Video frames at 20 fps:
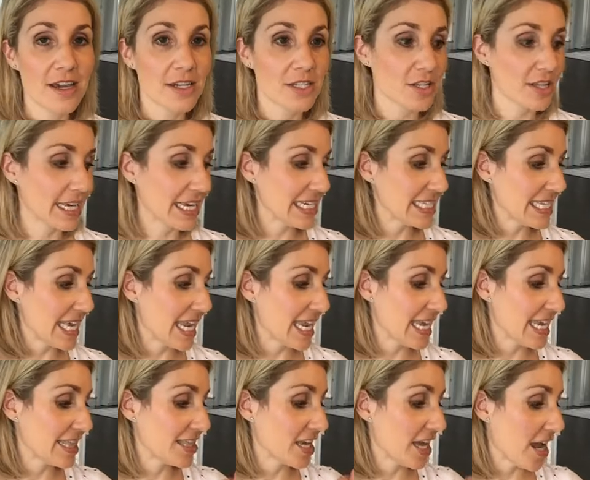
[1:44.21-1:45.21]
So like I said,
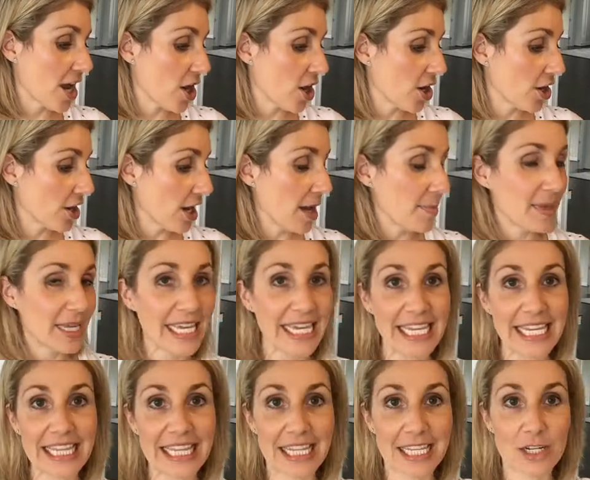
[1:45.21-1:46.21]
they are coming
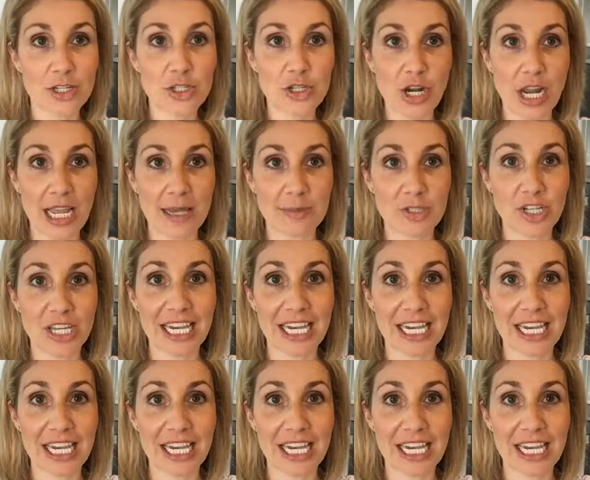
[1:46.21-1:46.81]
in little drams.